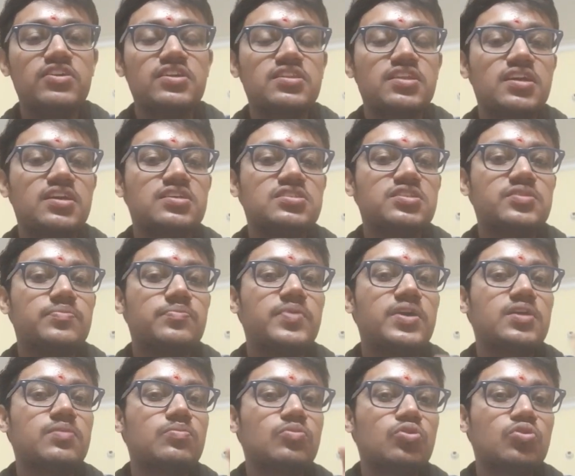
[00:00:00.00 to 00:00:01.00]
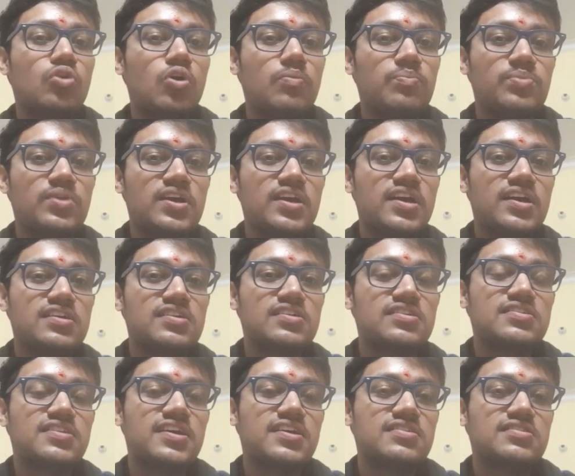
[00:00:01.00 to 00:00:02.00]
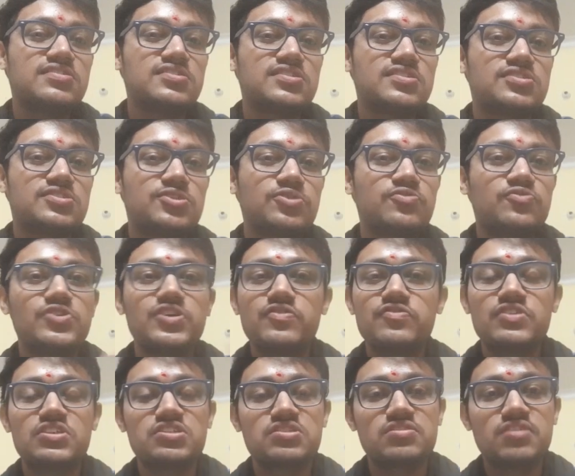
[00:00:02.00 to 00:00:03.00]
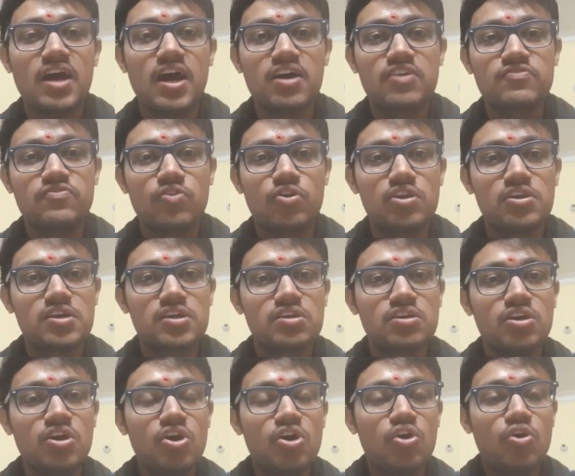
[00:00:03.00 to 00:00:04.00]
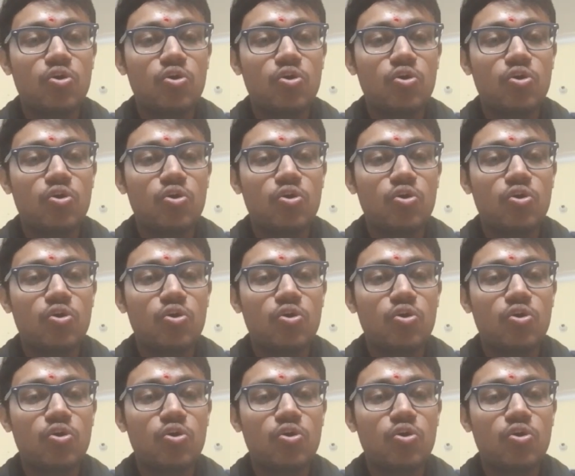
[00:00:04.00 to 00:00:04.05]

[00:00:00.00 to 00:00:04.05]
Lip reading: thing is a bit more complicated than just your favorite snack falling